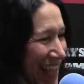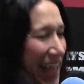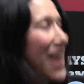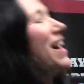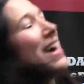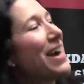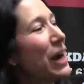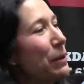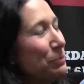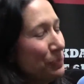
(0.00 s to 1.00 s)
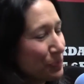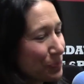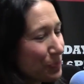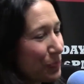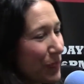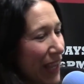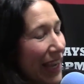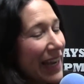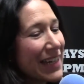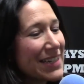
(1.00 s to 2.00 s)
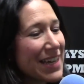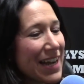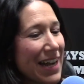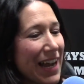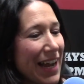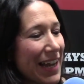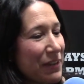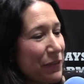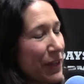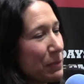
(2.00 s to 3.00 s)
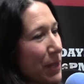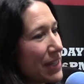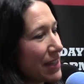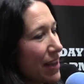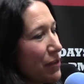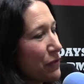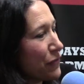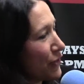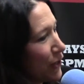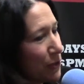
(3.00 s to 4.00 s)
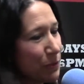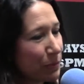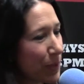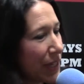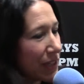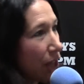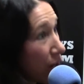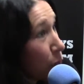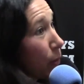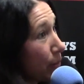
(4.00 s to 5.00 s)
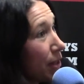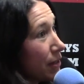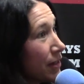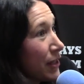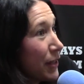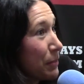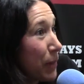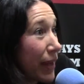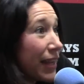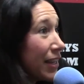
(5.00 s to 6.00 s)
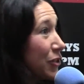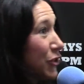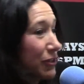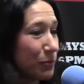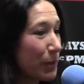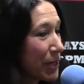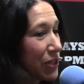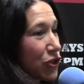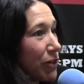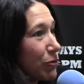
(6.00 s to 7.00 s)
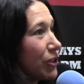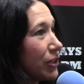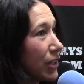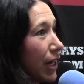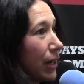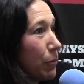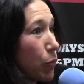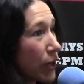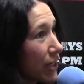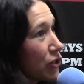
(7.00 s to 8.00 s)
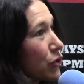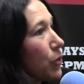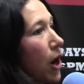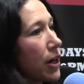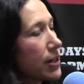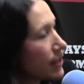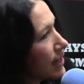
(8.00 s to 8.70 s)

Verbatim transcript: right. Um, and uh, I had found myself, you know, like a lot of women my age and women in general, um, working too hard, not